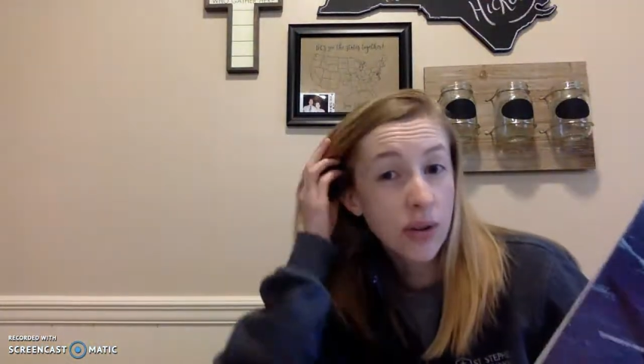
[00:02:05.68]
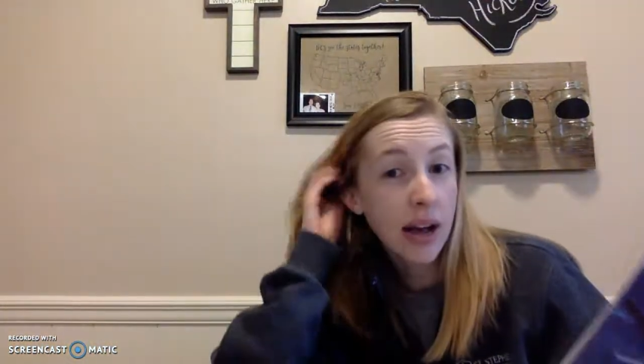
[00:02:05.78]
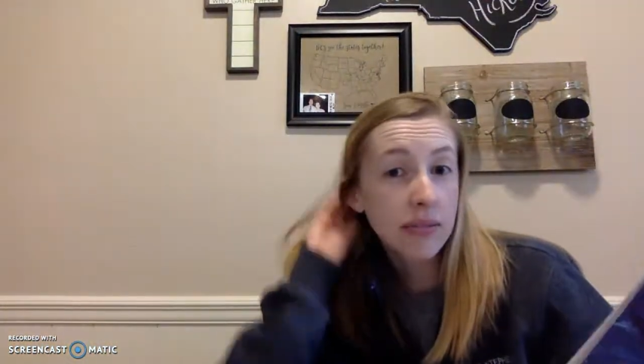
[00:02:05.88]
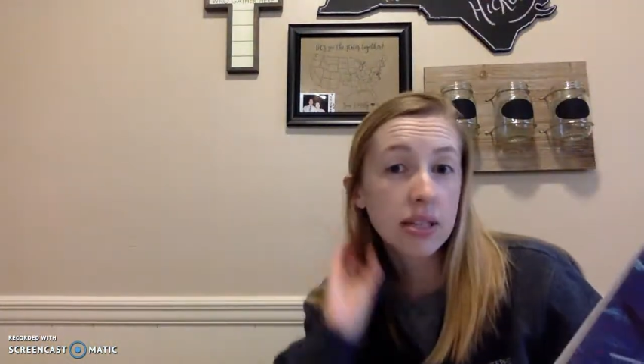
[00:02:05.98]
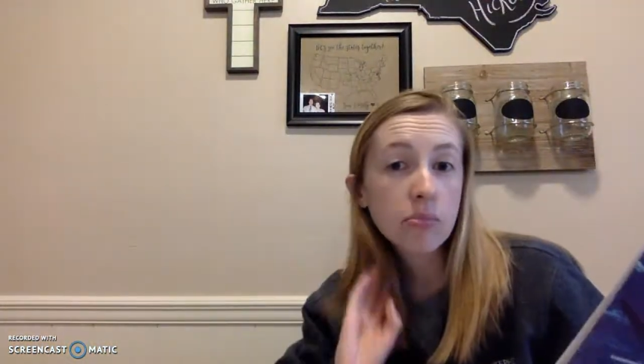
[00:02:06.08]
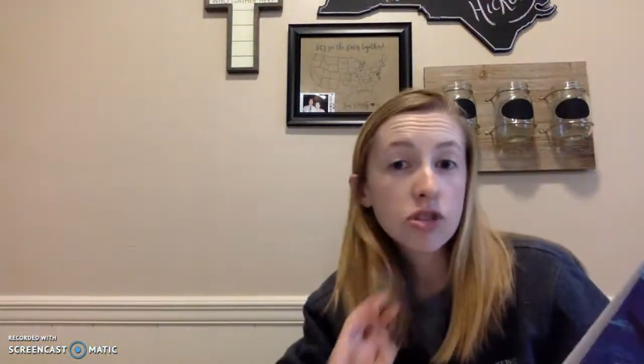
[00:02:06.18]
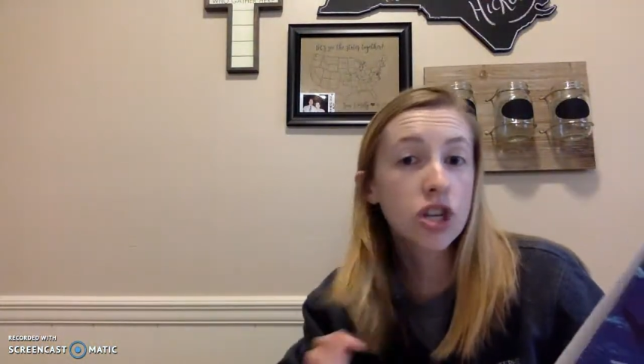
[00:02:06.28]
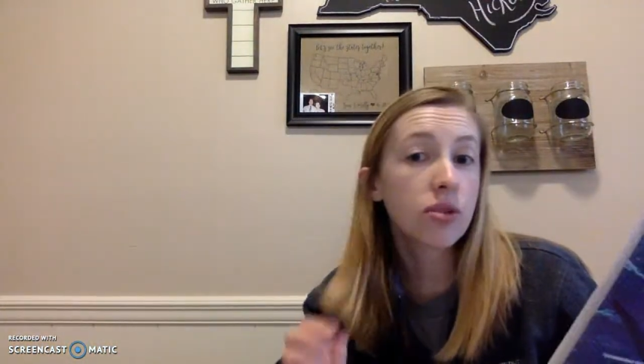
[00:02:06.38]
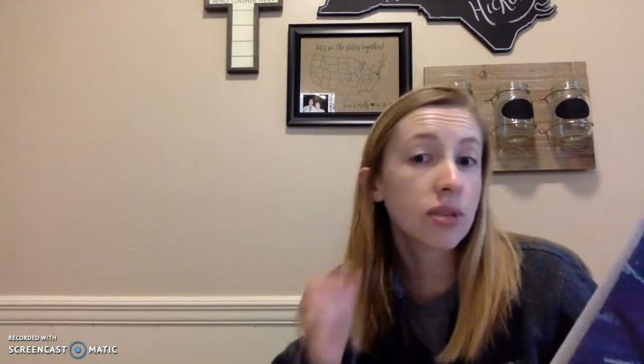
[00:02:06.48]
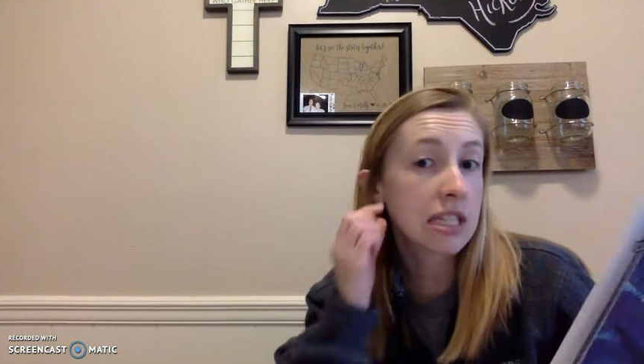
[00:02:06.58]
you have some
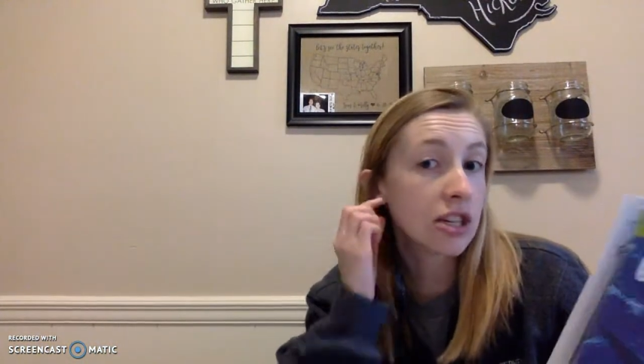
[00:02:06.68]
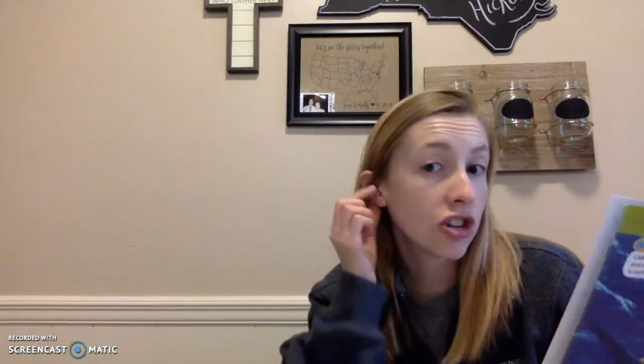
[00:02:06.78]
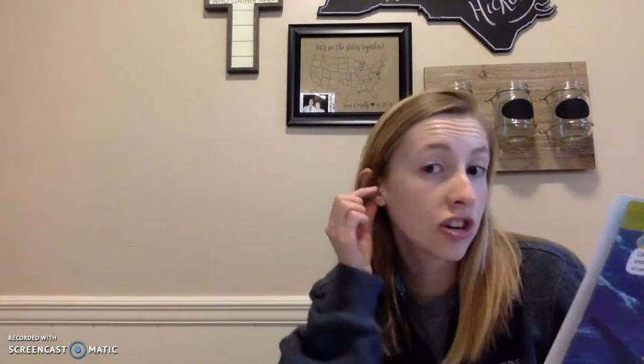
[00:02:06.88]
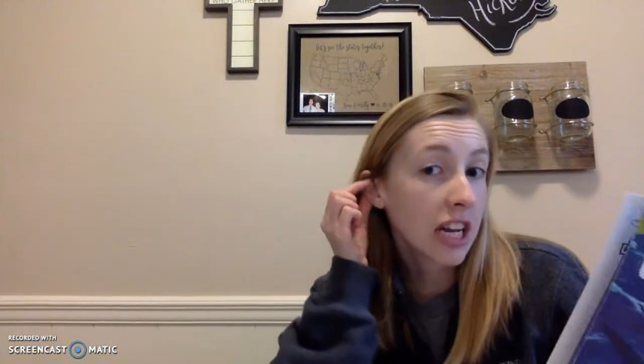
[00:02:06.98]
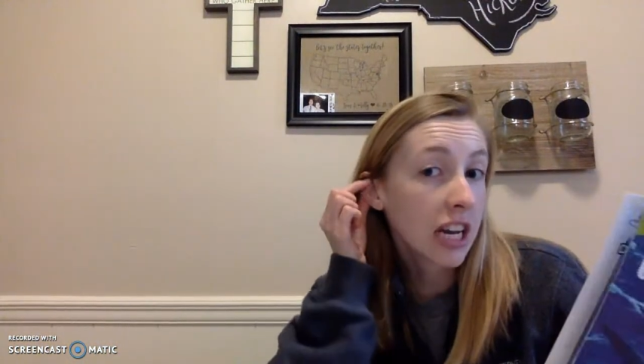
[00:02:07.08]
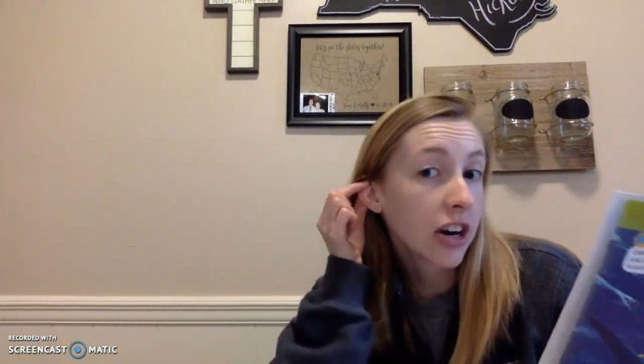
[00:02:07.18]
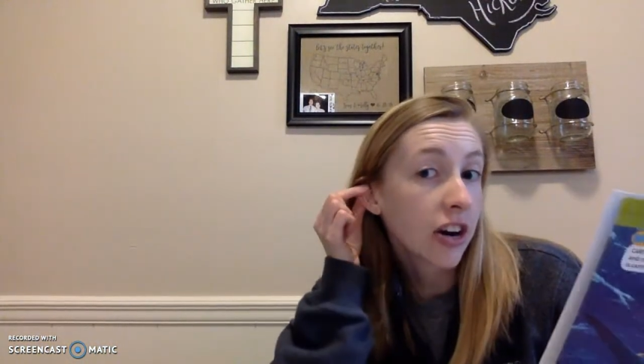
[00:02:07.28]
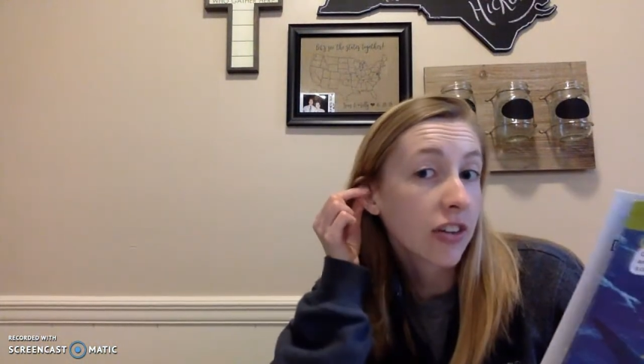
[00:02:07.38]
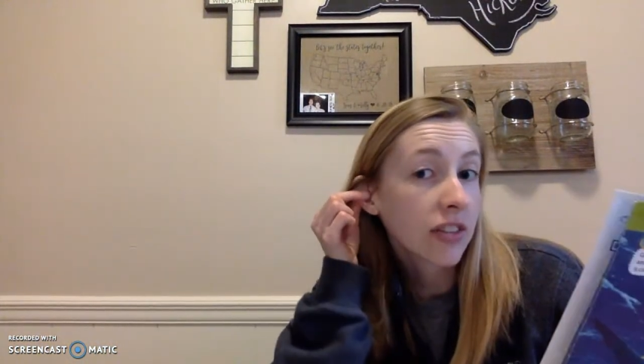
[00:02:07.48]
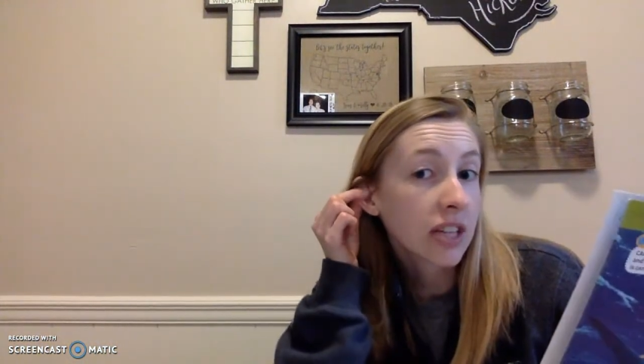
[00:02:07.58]
too. It's in your ear.